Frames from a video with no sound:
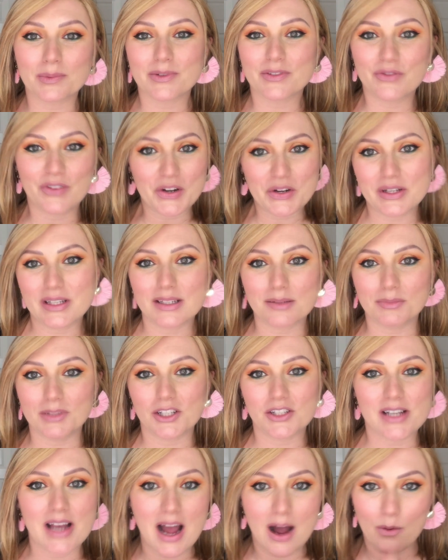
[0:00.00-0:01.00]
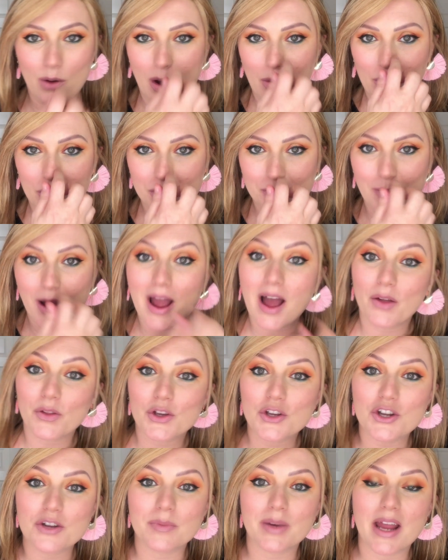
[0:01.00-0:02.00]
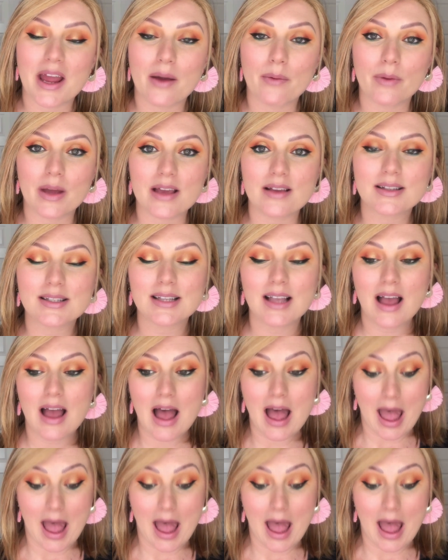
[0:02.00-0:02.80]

was very similar to how I wash my other human hair wigs.